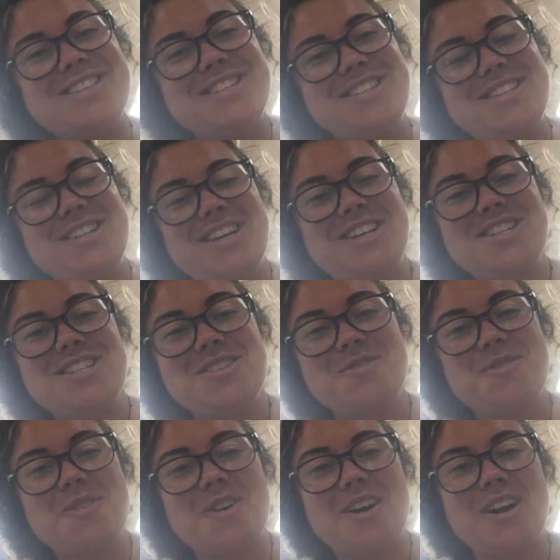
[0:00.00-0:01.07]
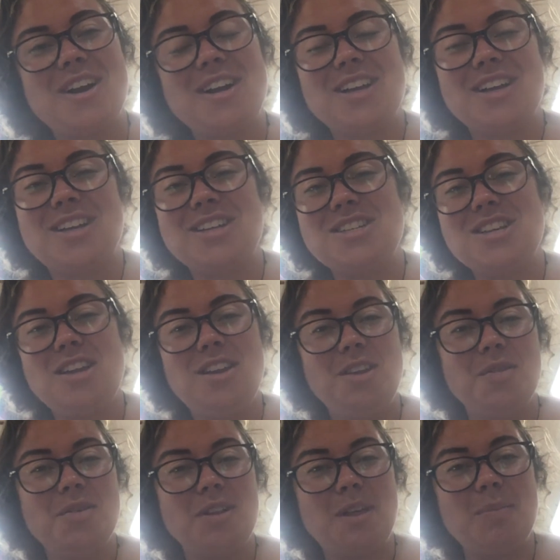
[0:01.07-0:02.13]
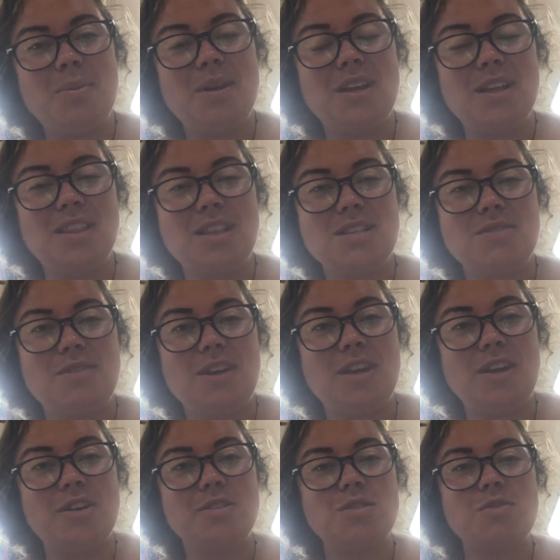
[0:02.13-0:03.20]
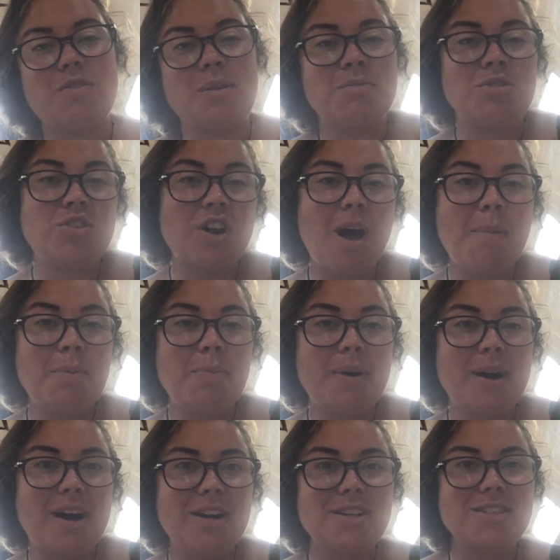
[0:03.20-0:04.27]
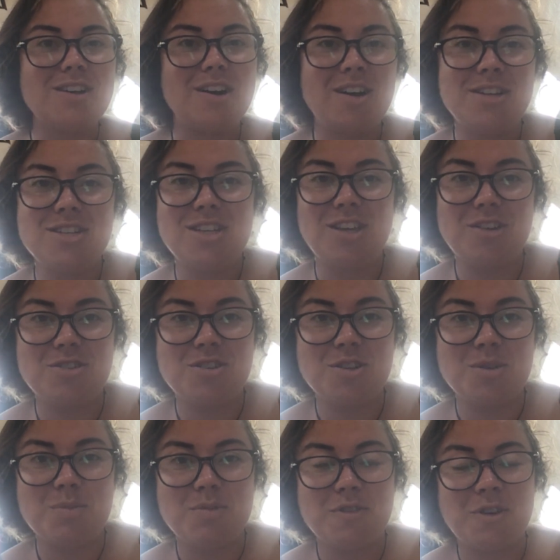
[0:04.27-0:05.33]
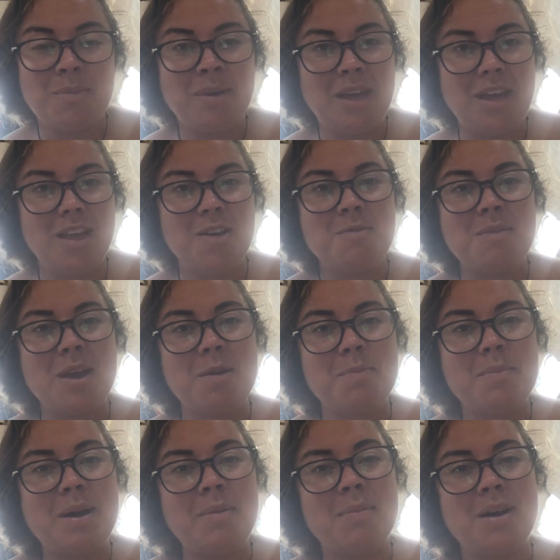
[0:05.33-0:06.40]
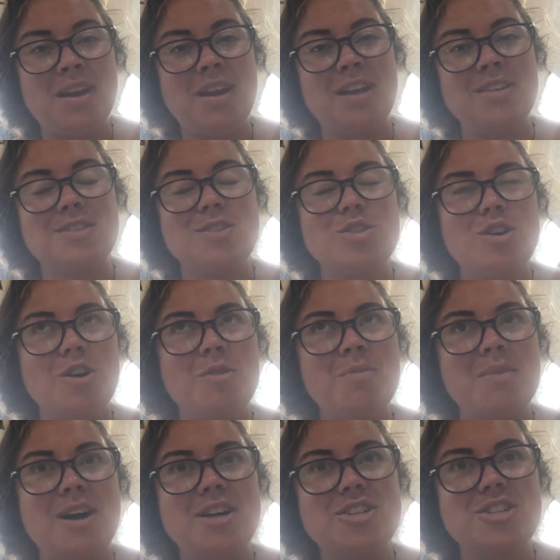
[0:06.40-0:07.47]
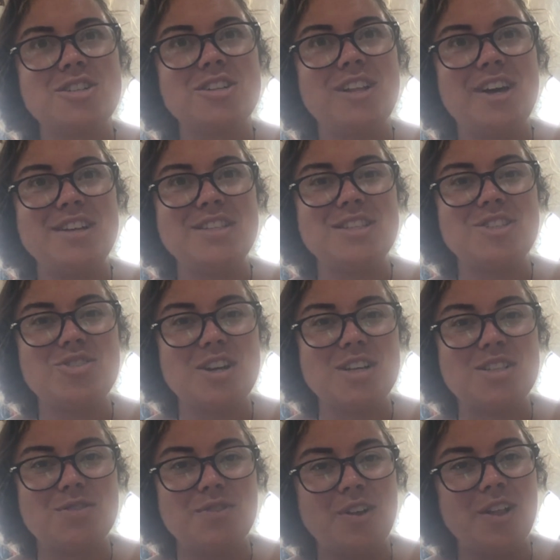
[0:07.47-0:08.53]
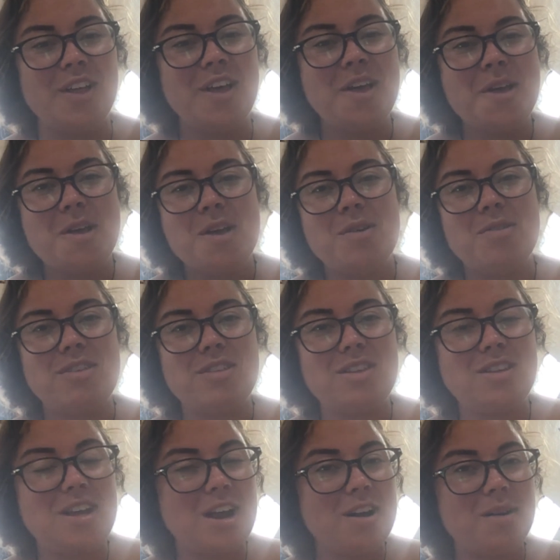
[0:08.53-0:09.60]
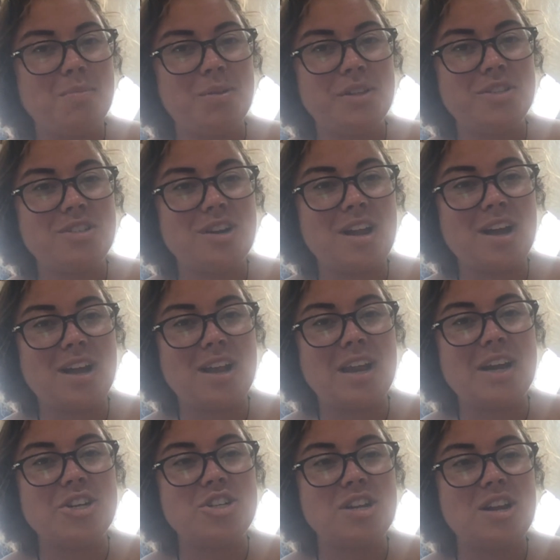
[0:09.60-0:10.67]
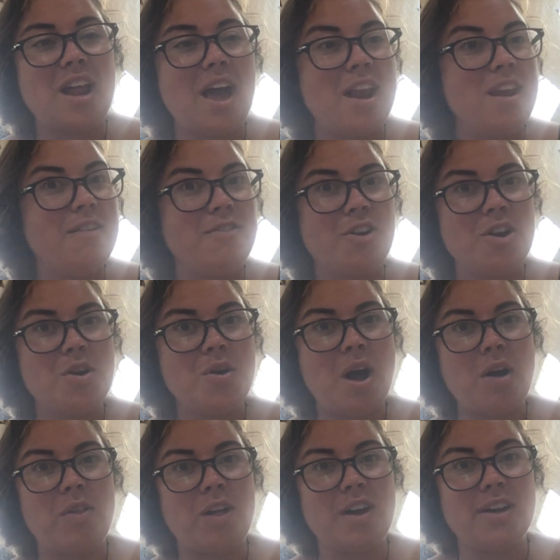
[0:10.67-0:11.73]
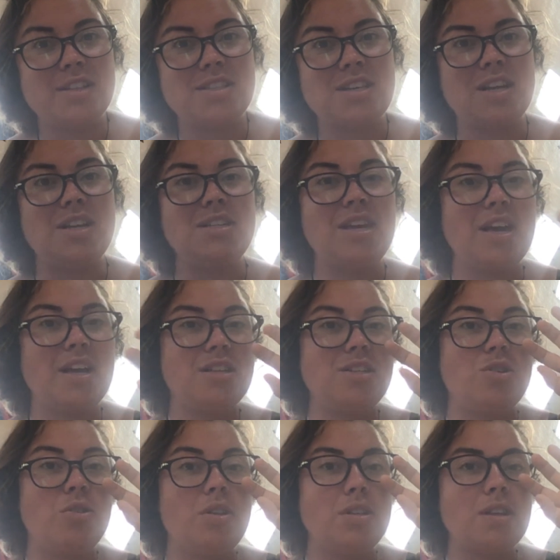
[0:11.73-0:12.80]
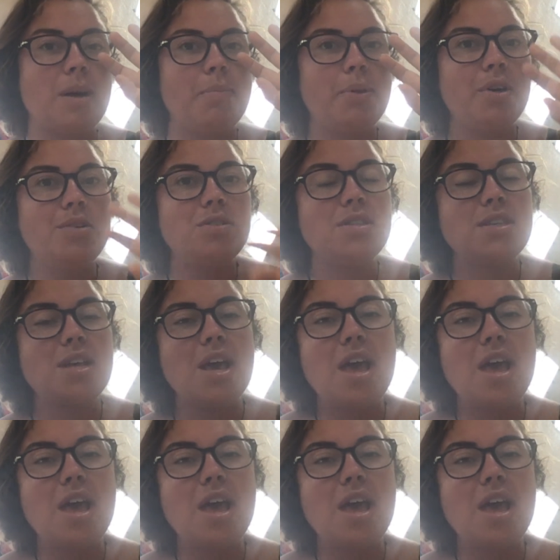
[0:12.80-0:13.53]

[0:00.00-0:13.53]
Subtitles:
to Tish for continually putting these videos from Dropbox onto YouTube for me. You make my Mondays so much less stressful. With a terrible internet connection, I never know how long it's going to take to do these uploads.